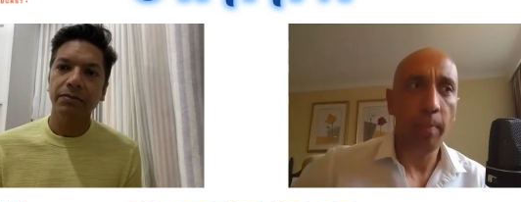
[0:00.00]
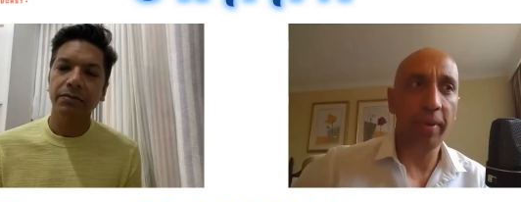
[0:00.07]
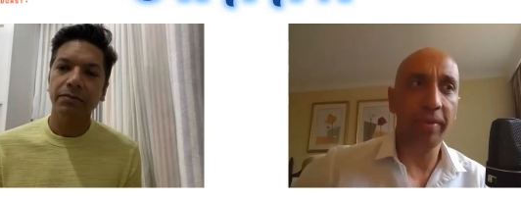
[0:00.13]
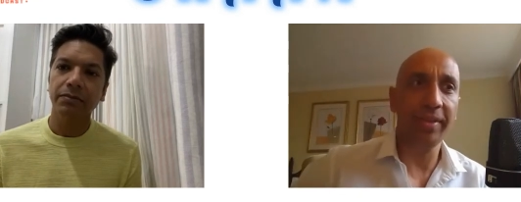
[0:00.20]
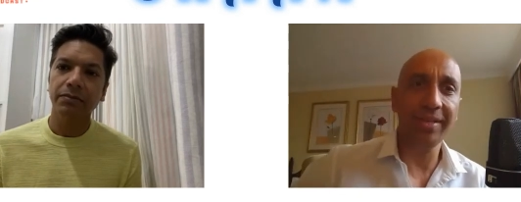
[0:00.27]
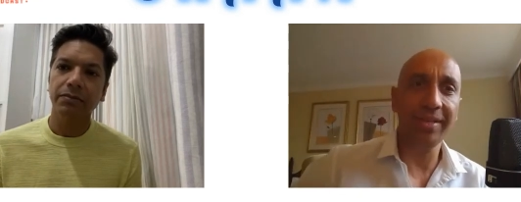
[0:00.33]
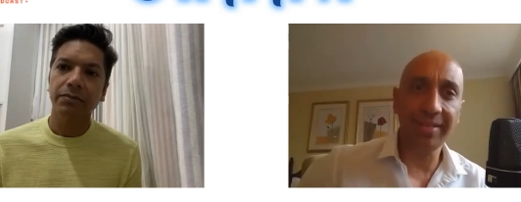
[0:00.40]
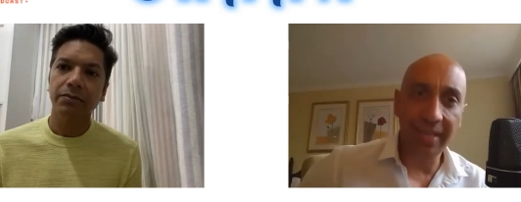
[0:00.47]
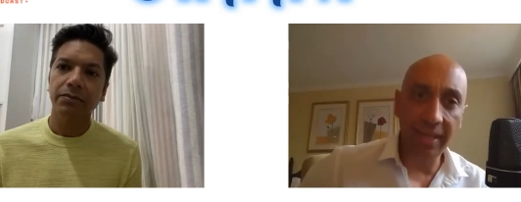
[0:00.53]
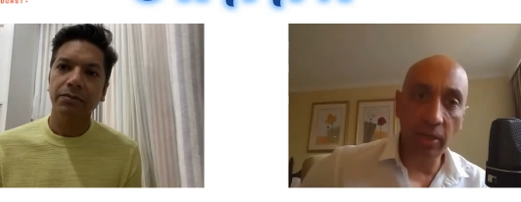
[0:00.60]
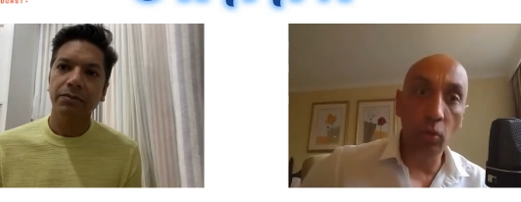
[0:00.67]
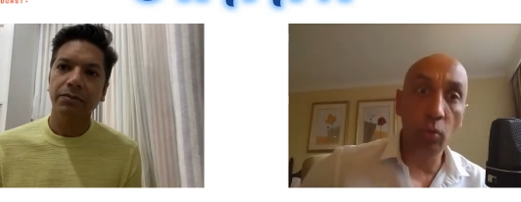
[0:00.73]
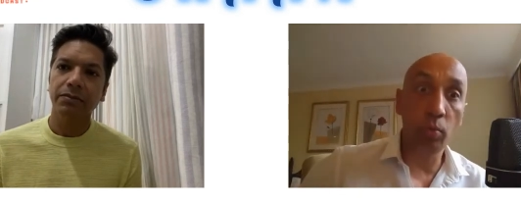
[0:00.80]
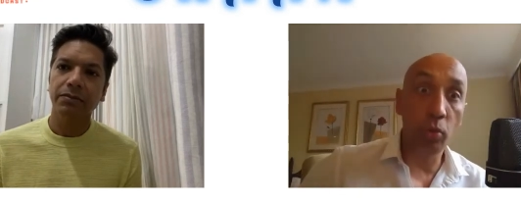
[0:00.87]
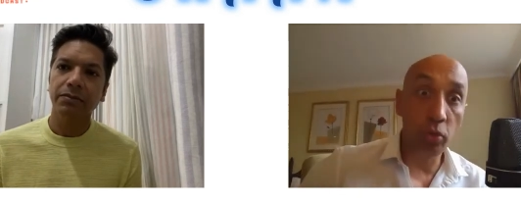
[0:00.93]
Speaker 1: But the
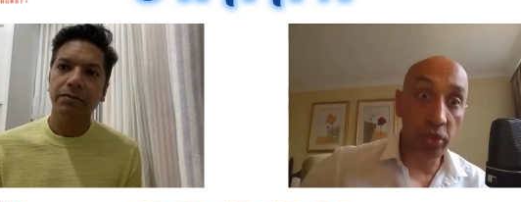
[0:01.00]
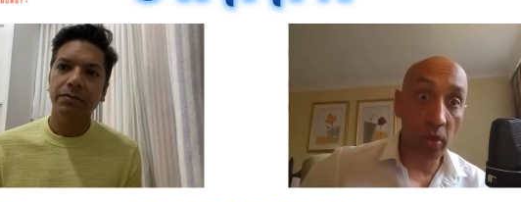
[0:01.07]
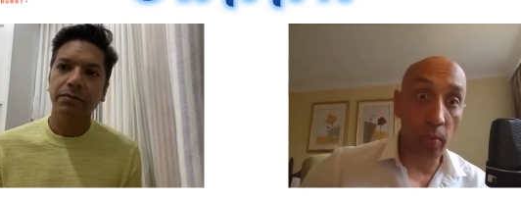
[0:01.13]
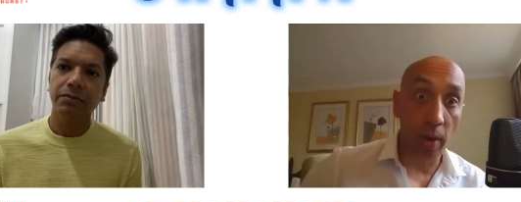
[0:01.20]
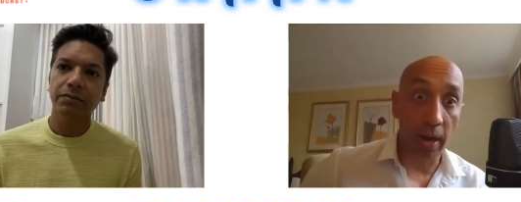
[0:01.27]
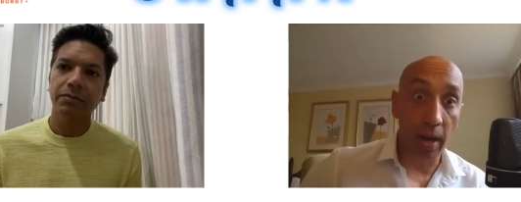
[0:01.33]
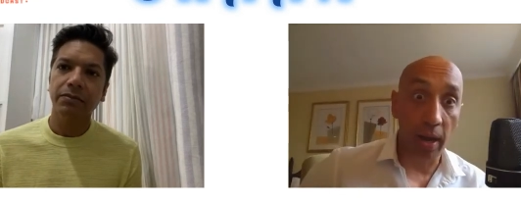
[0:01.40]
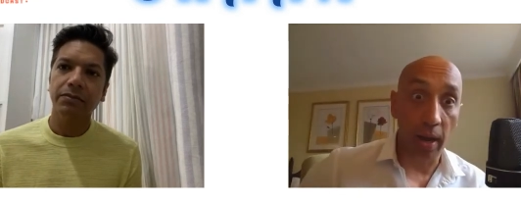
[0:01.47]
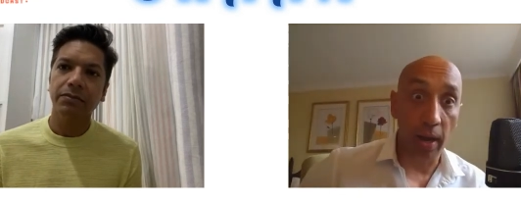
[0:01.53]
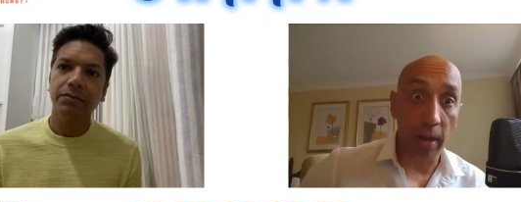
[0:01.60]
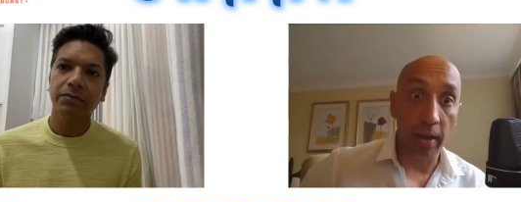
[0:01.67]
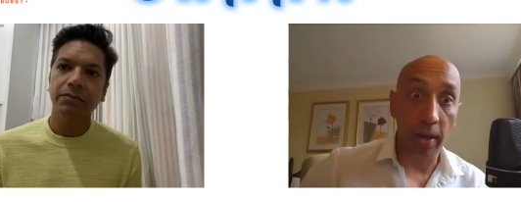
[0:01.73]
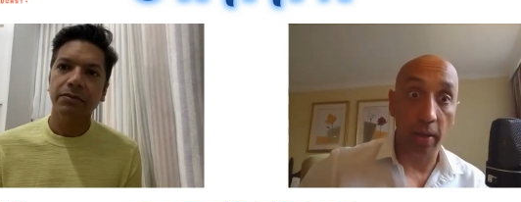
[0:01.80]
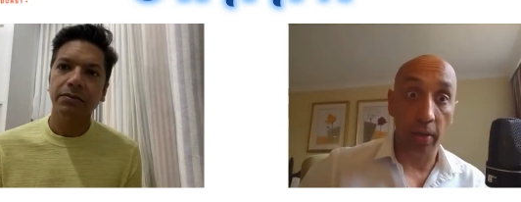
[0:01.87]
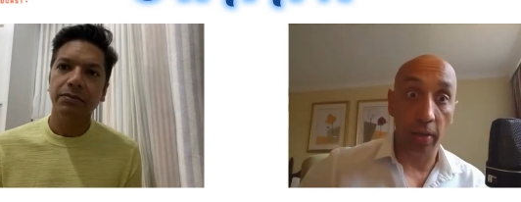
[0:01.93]
Sidhu Moose Wala
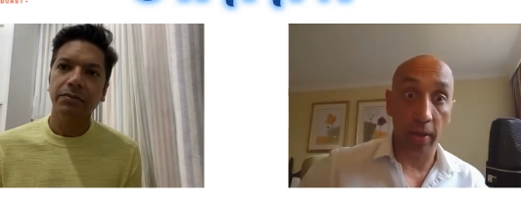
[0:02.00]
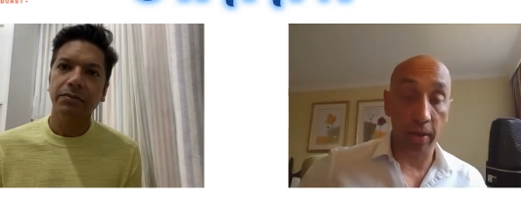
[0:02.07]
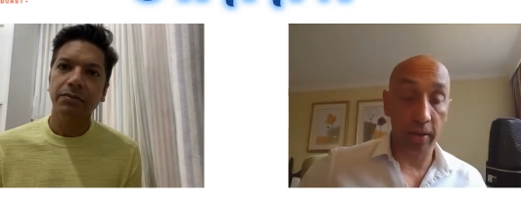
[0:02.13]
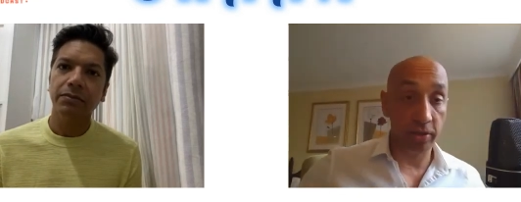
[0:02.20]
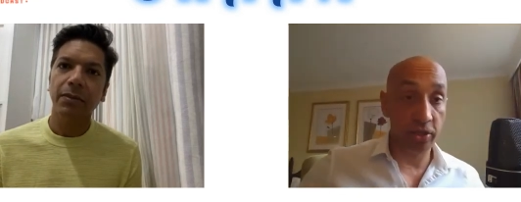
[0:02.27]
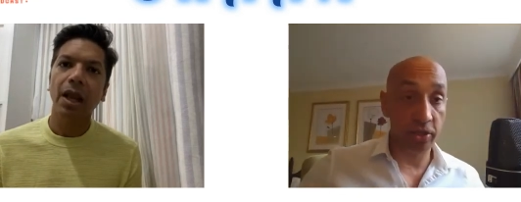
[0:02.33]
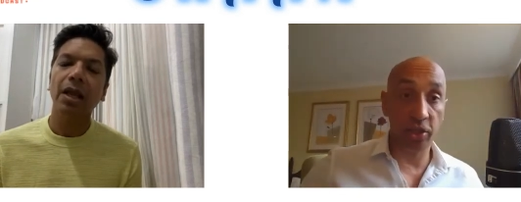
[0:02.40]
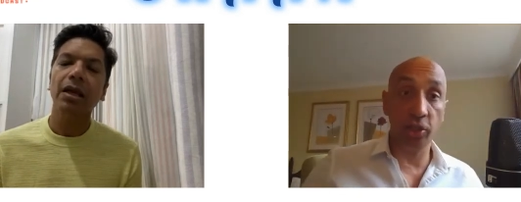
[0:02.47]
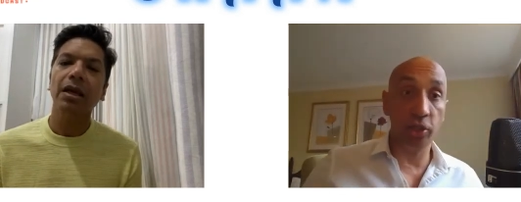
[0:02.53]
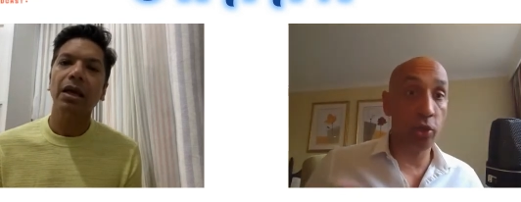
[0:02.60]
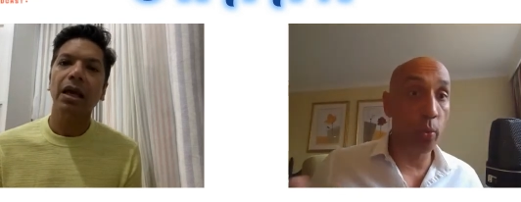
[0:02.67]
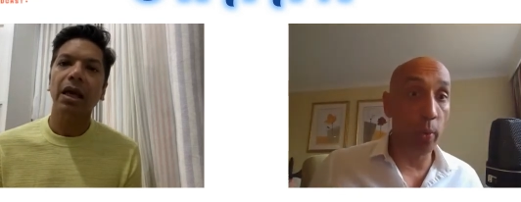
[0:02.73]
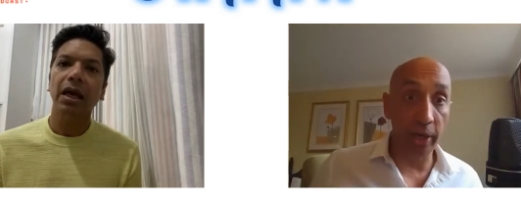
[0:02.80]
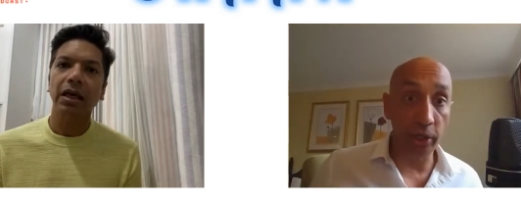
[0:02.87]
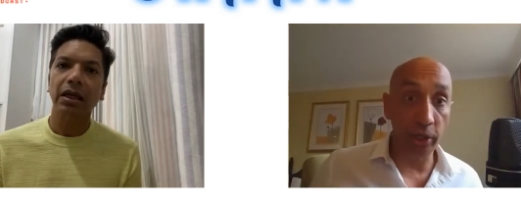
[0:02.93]

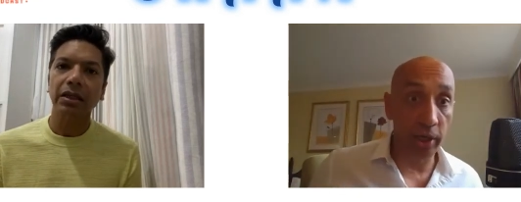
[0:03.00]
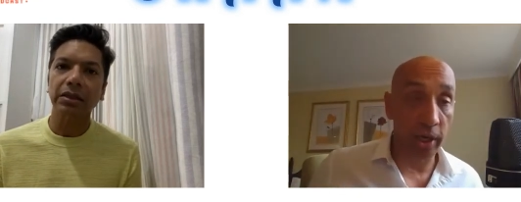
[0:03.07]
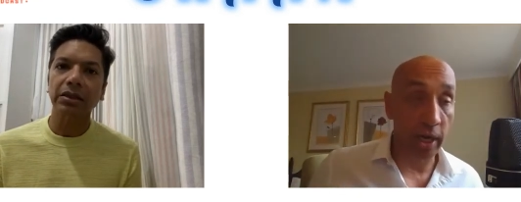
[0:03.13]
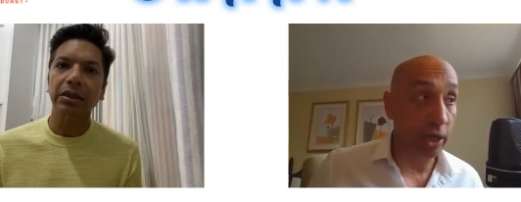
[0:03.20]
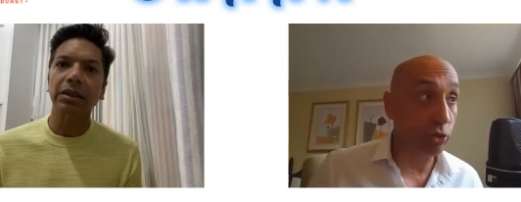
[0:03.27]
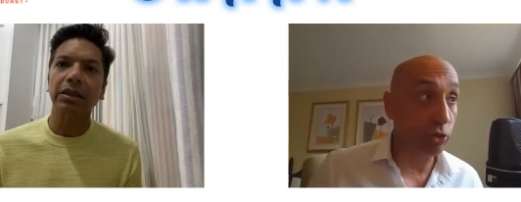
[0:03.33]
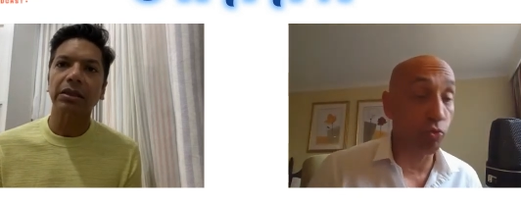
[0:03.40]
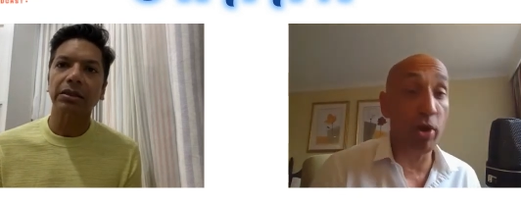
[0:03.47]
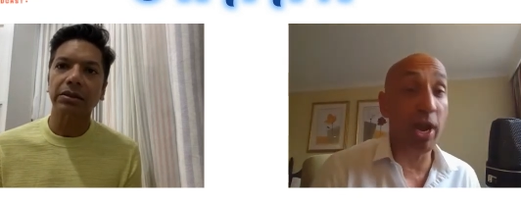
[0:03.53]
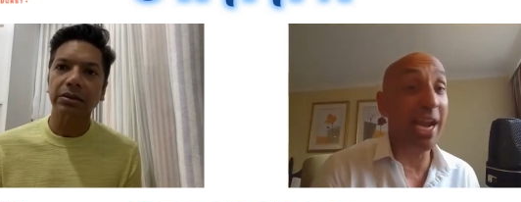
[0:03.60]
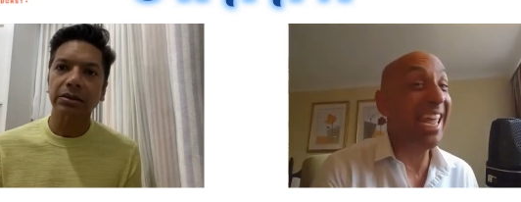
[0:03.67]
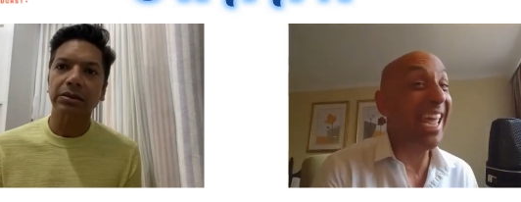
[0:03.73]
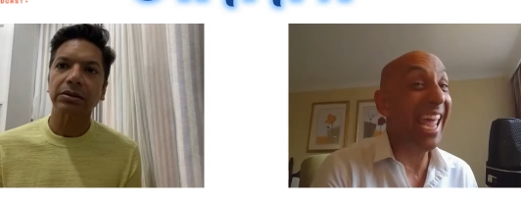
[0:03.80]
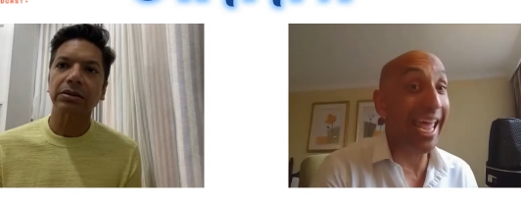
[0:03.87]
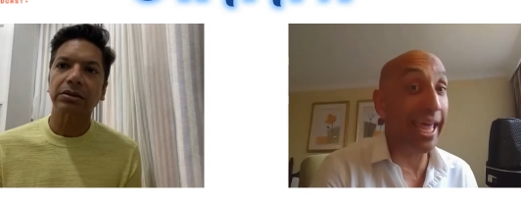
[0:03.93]
situation yeah. has
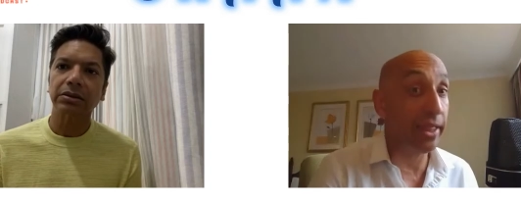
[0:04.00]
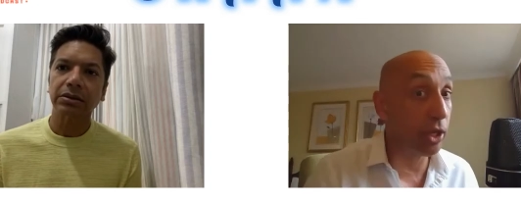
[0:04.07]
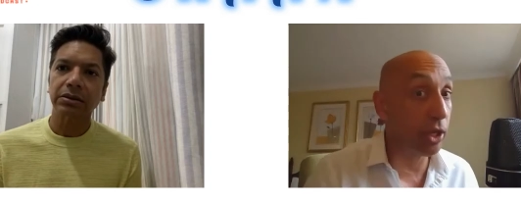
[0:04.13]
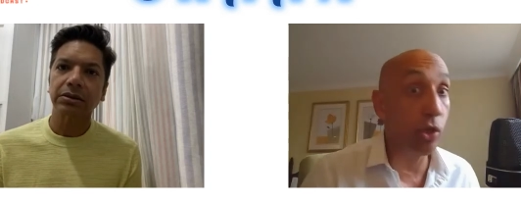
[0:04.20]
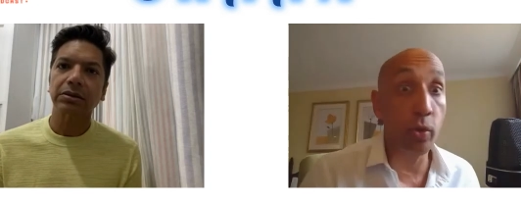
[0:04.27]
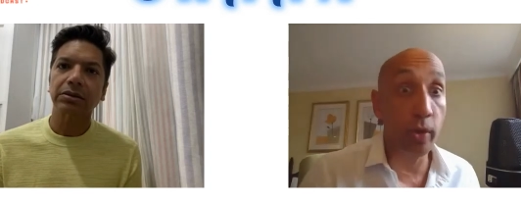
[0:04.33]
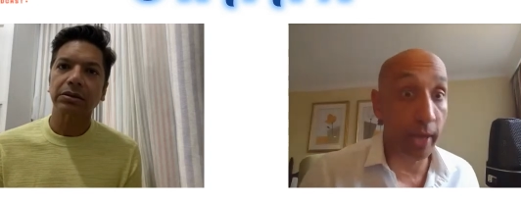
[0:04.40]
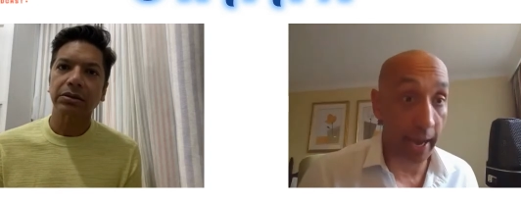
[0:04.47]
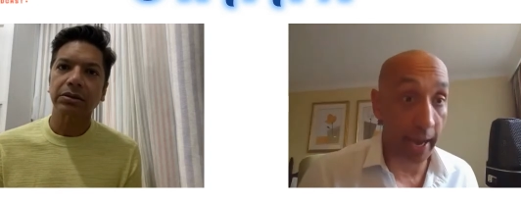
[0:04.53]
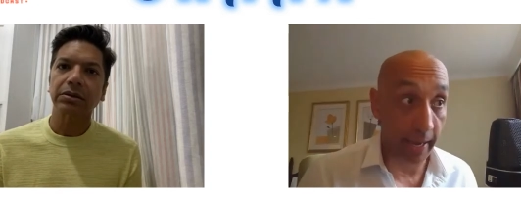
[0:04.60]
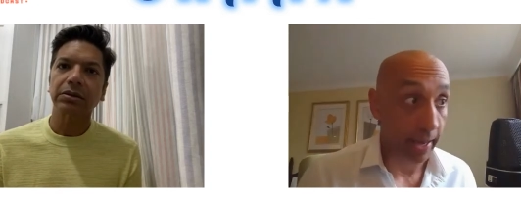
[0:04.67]
really hit the UK.